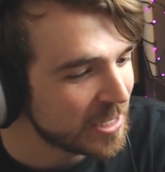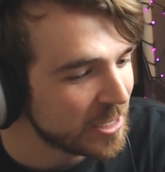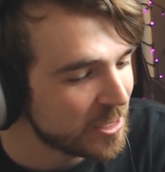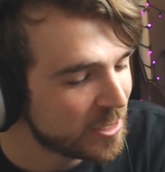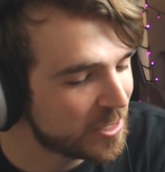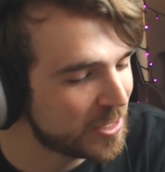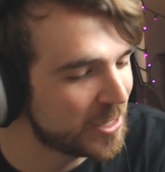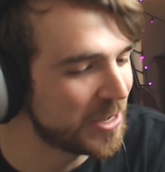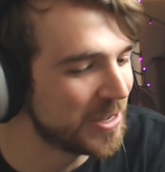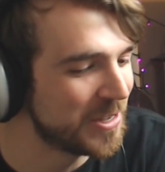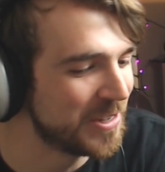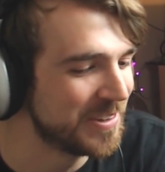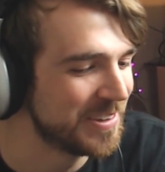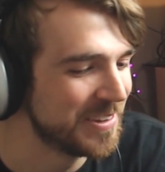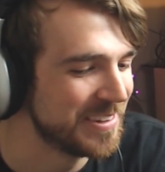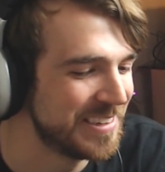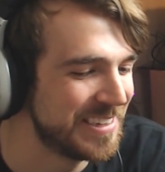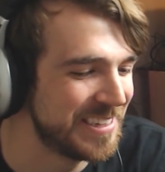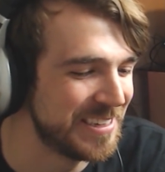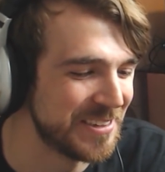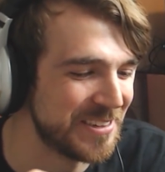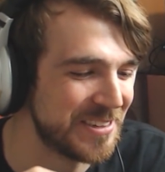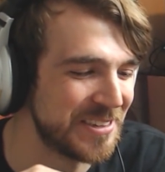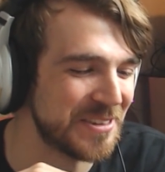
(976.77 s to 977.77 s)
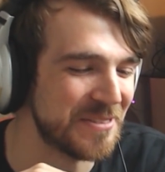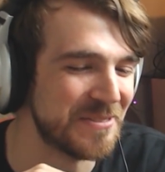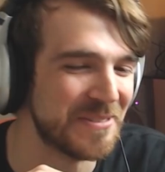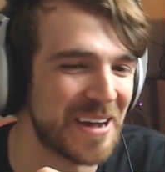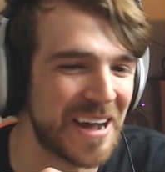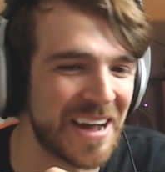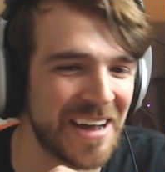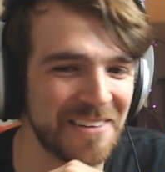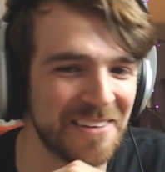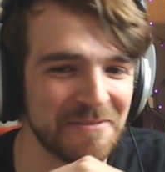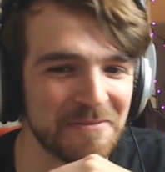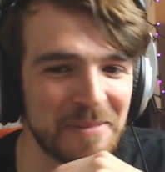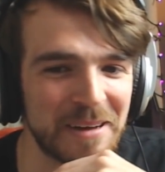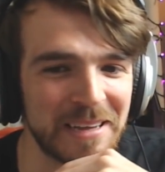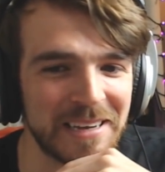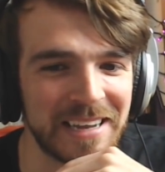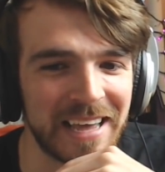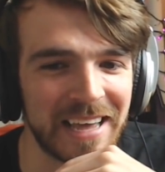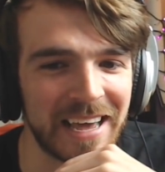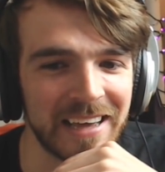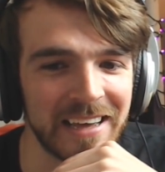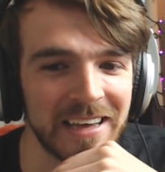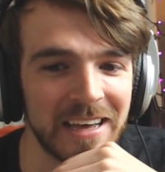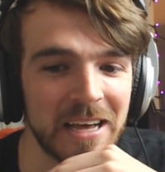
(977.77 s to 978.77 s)
to survive
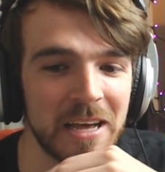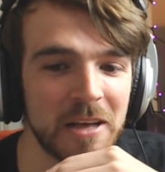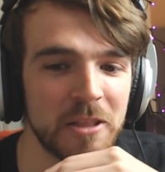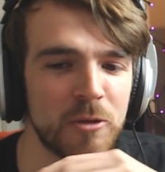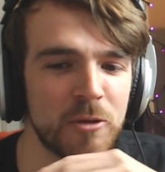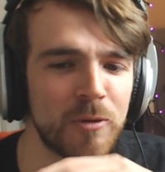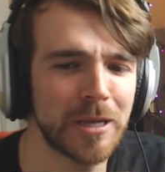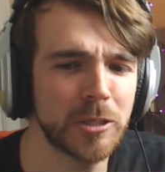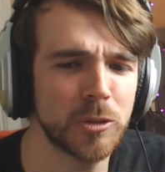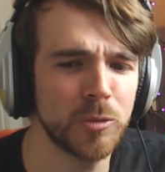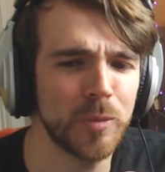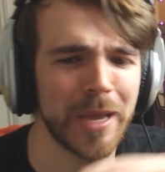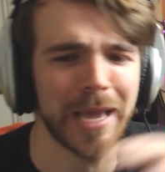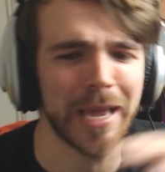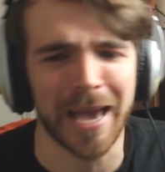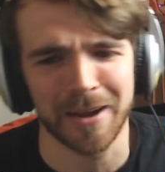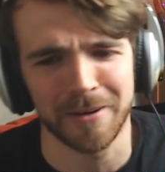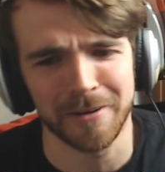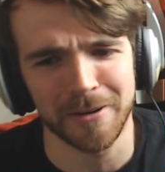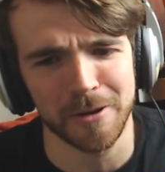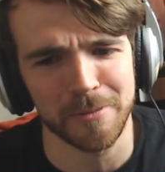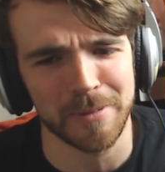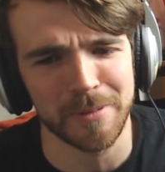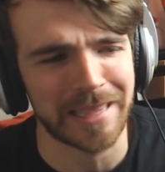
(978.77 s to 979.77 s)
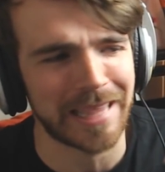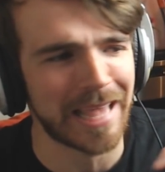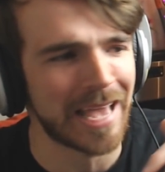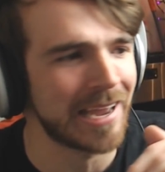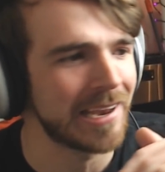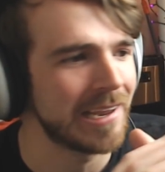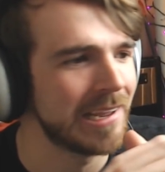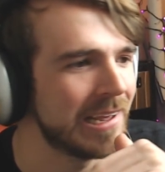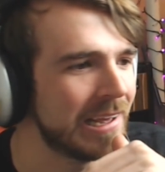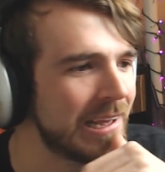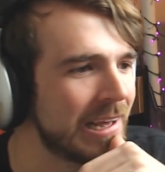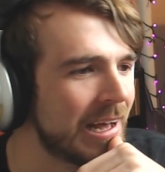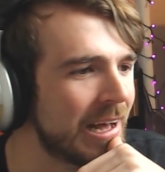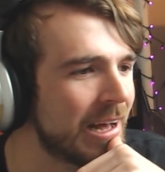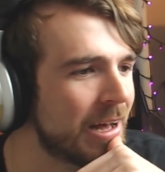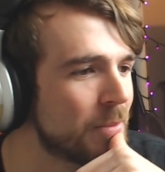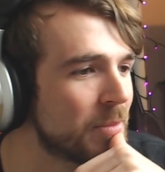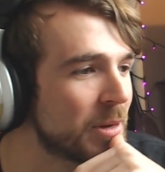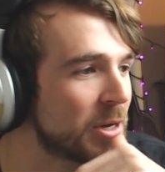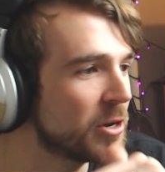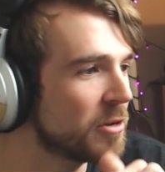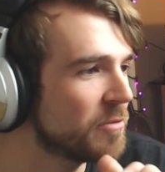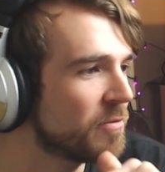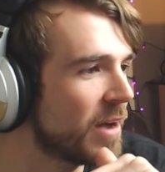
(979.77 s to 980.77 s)
Monday. The rest of the week, I don't know about that.
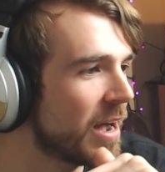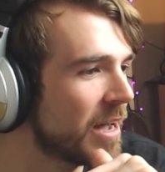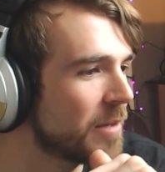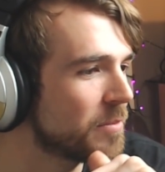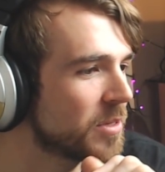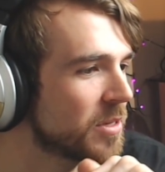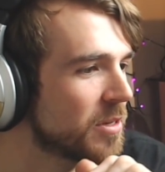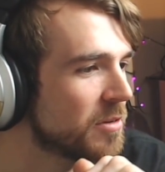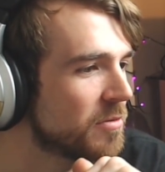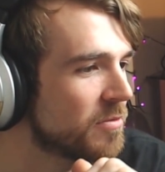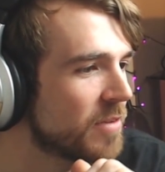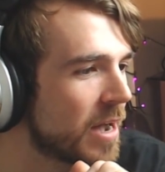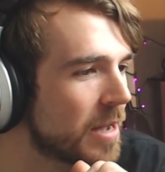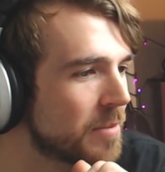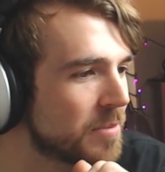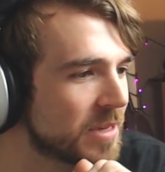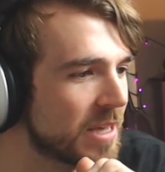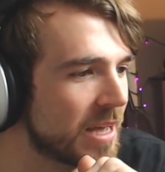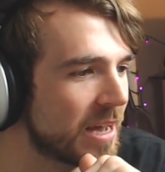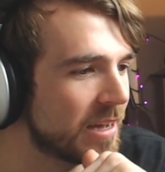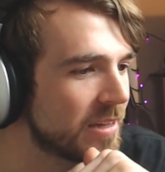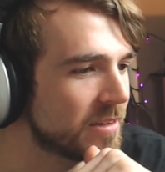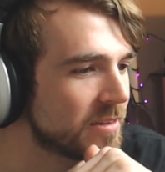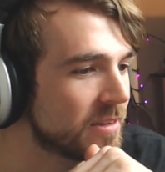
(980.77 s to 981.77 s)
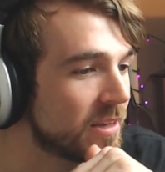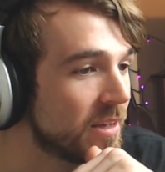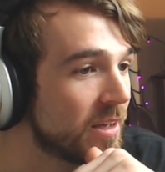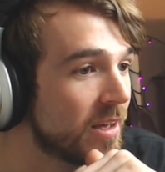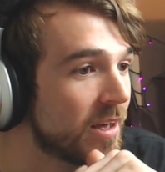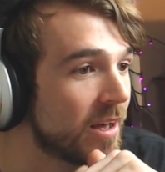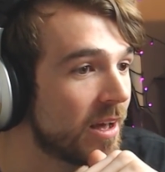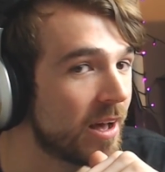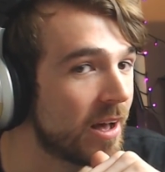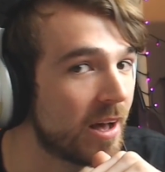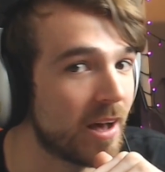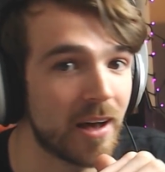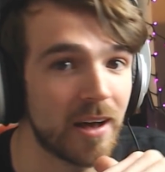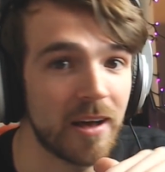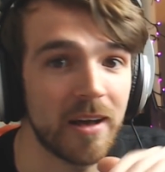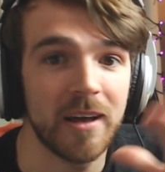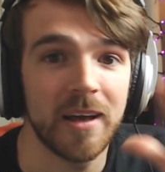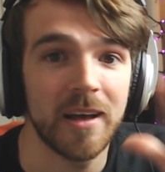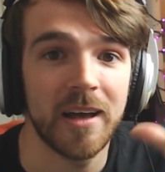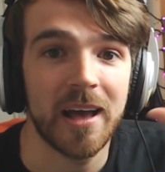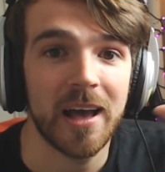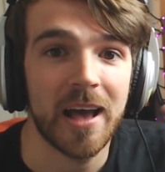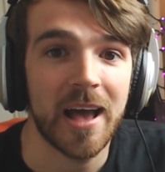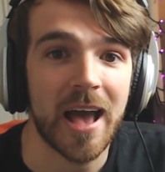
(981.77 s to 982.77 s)
But good vibes, guys.
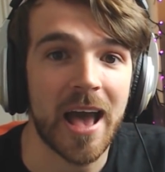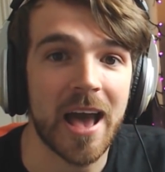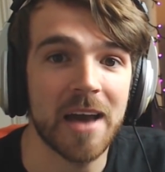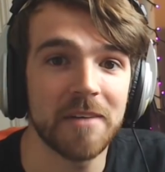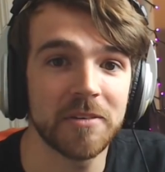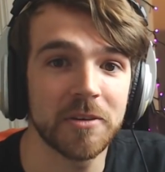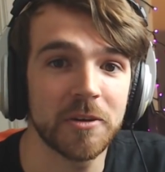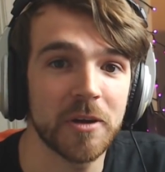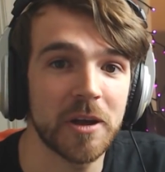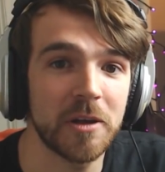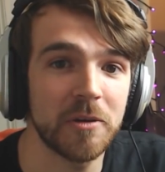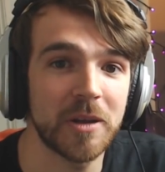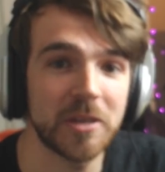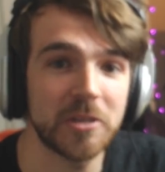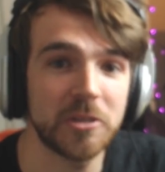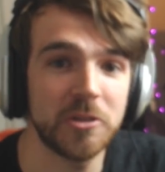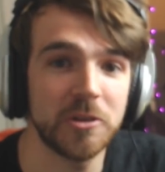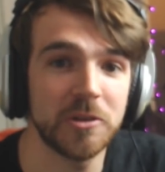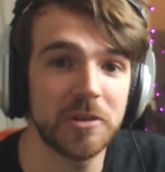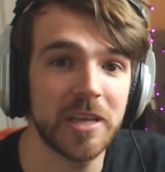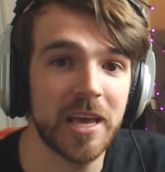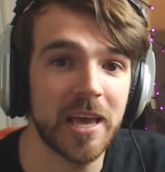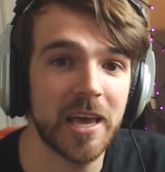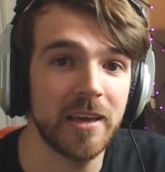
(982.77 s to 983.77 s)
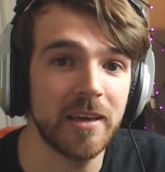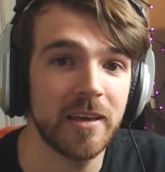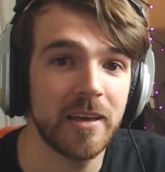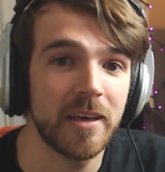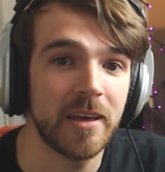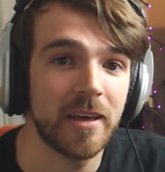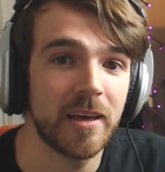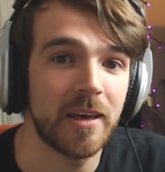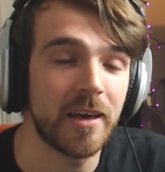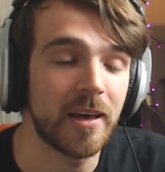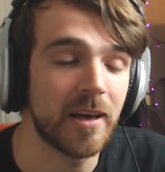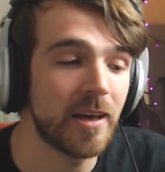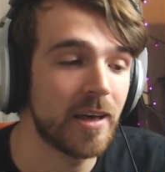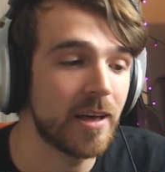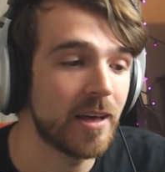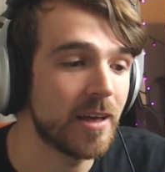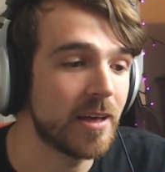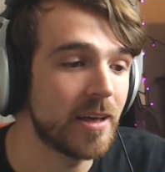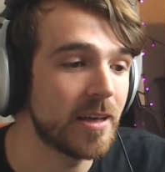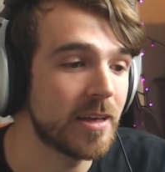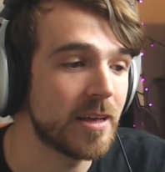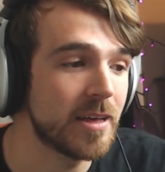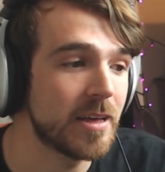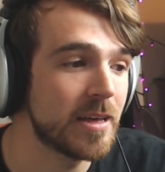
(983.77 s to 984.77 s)
Have a great rest of your day.
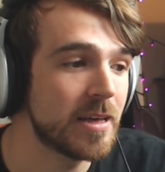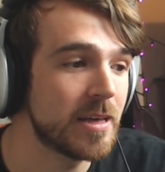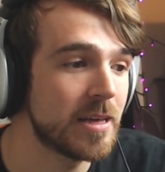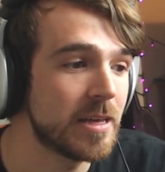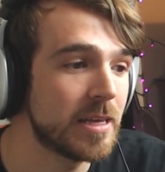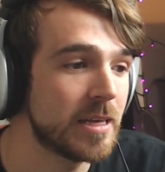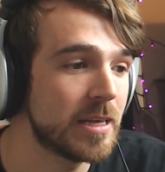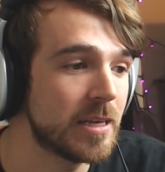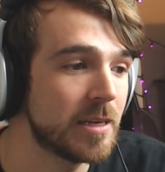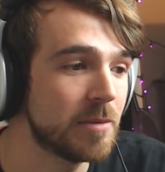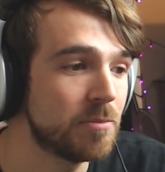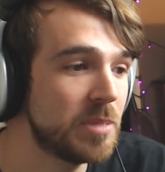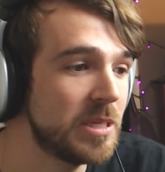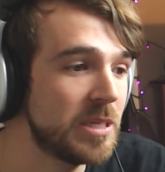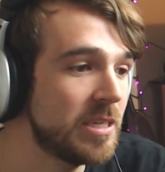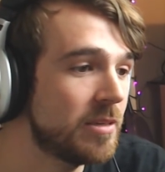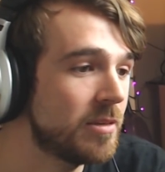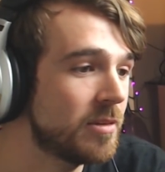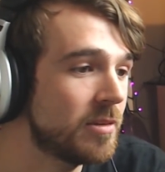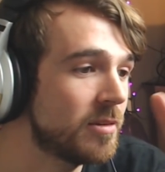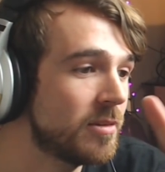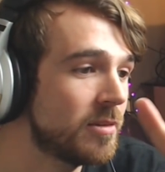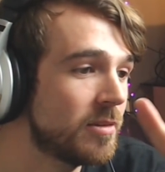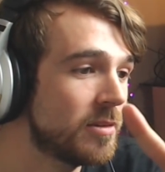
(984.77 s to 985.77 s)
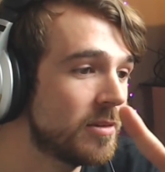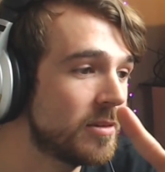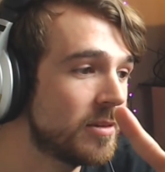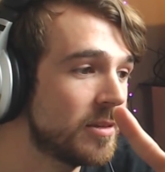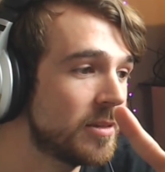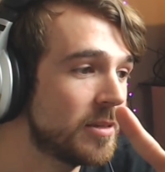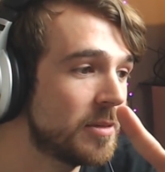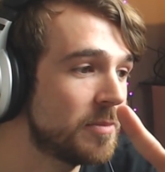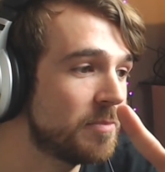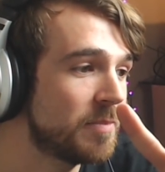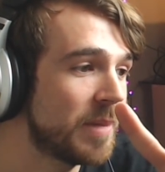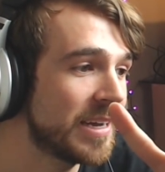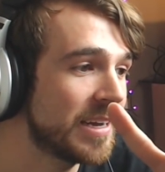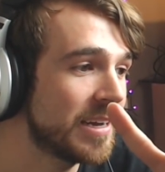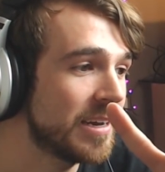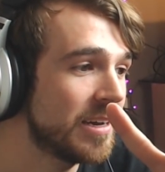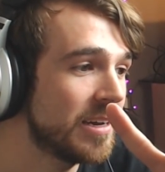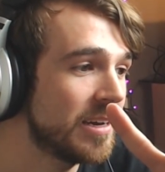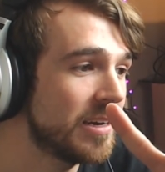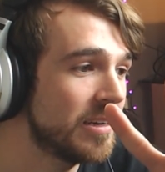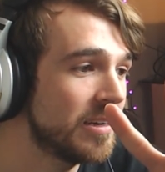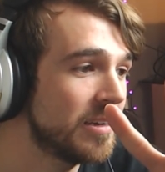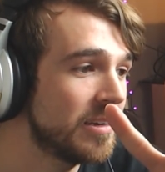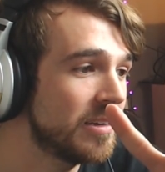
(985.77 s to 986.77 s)
Peace. Bye,
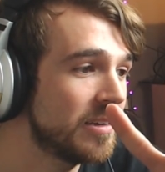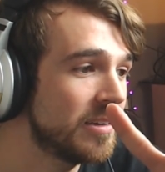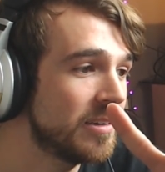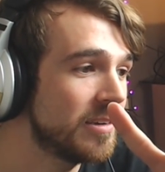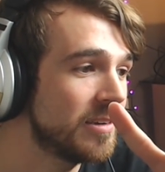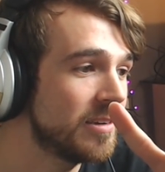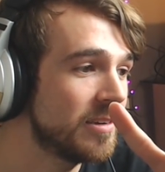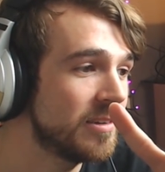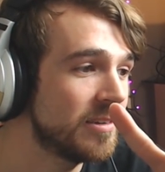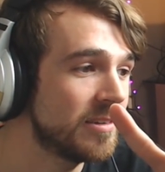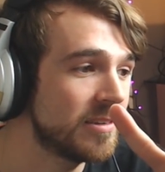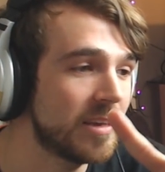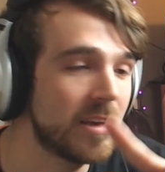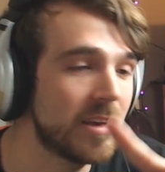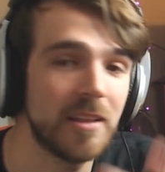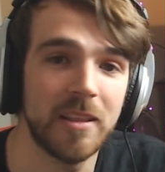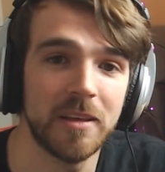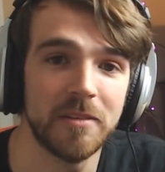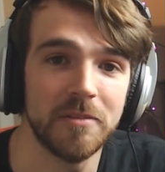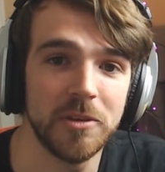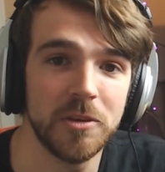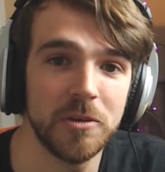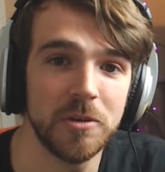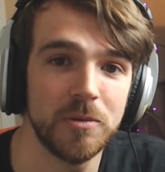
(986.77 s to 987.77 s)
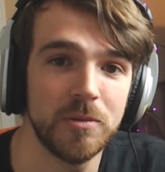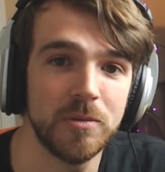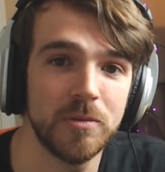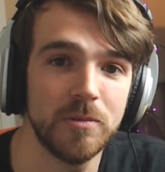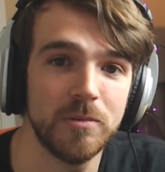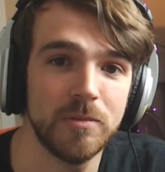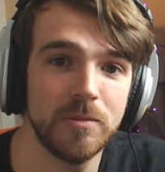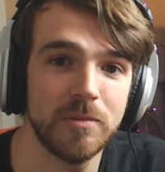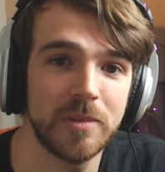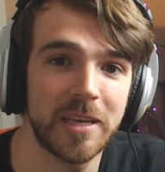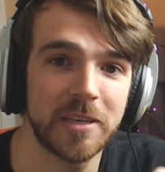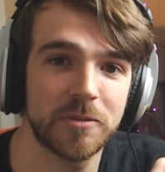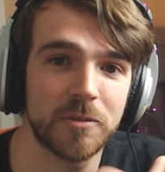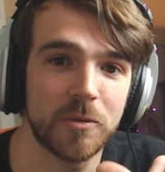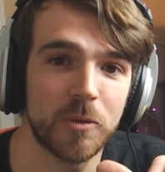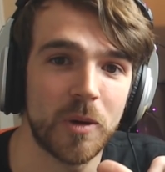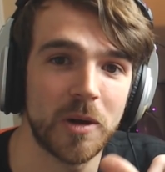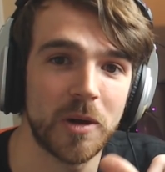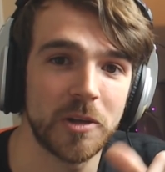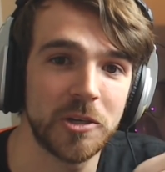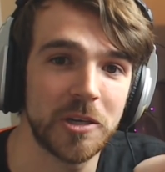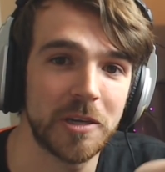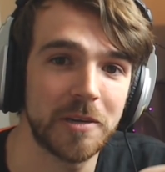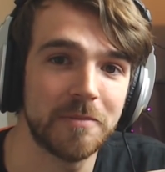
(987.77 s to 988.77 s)
guys. I love you. Thanks for
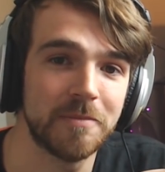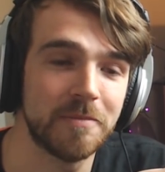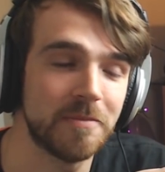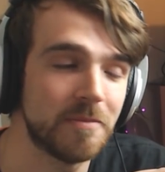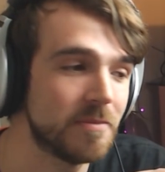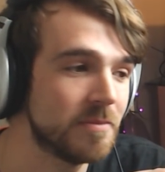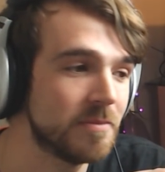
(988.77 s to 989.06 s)
watching.